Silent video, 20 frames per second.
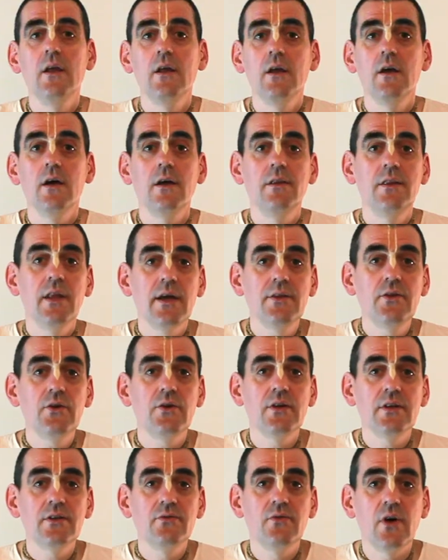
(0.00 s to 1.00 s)
Another
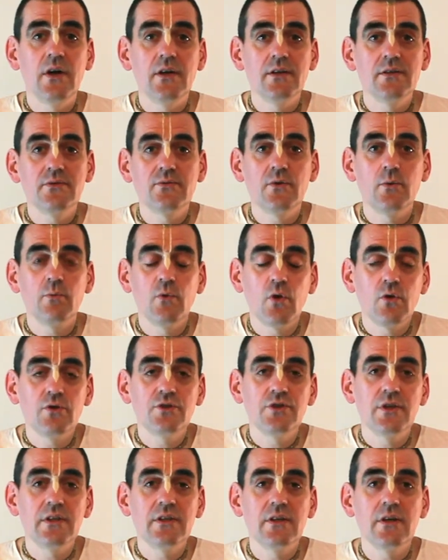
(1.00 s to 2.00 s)
advice from Lord
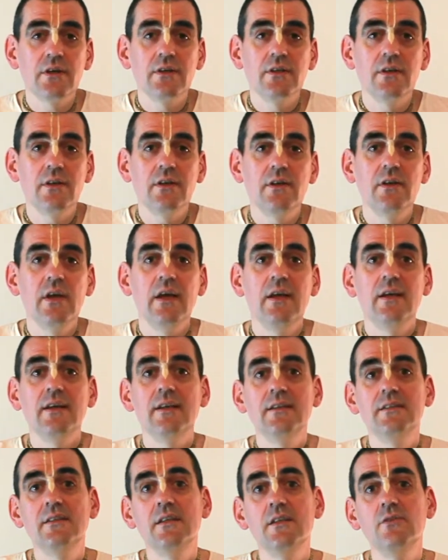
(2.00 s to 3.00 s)
Chaitanya
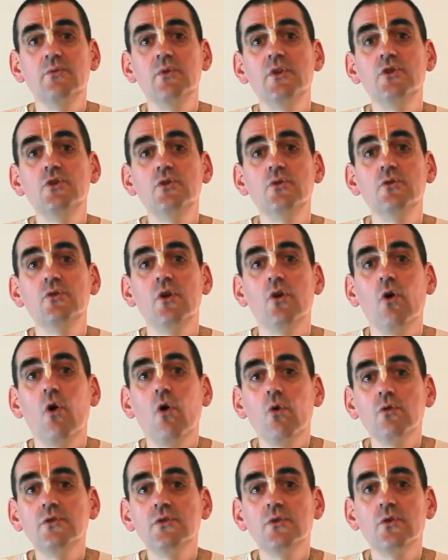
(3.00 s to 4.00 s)
is that we should
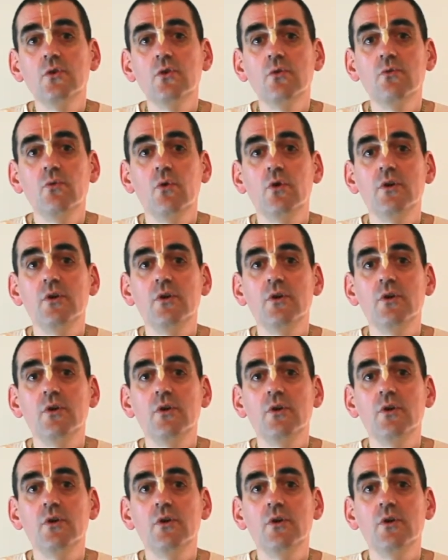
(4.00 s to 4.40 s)
also avoid